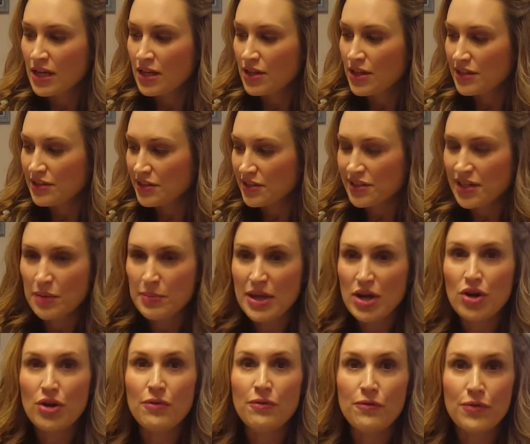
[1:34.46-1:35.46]
This is going to be
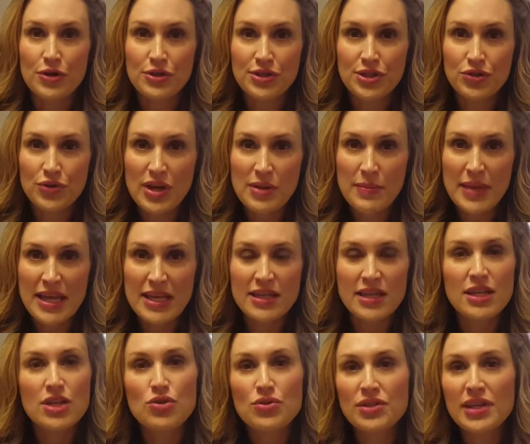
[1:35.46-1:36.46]
her first treatment.
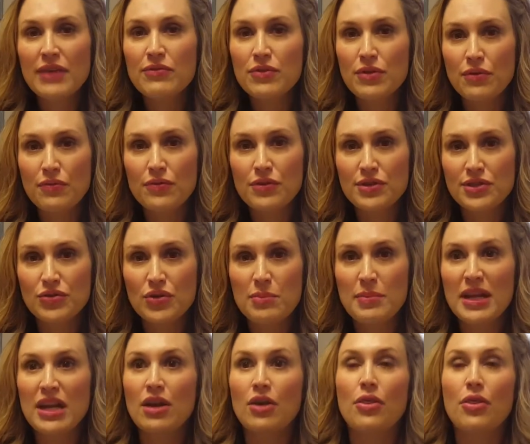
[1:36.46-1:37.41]
Usually after the first treatment,